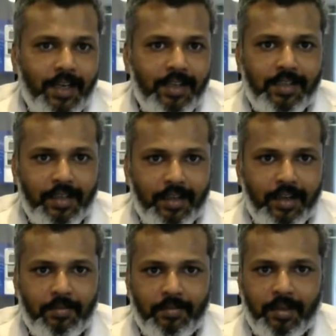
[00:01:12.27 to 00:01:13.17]
Shri
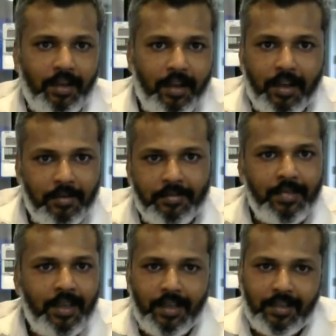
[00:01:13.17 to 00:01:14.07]
Ram come
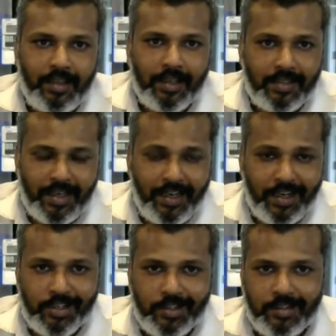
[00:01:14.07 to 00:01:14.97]
the next
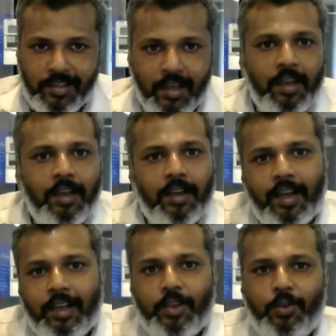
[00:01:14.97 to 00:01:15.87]
elections,
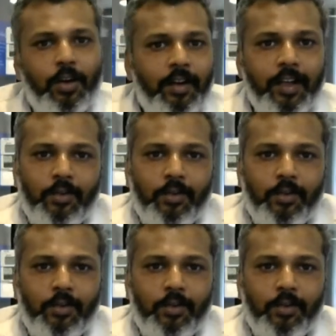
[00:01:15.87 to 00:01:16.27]
right? You already know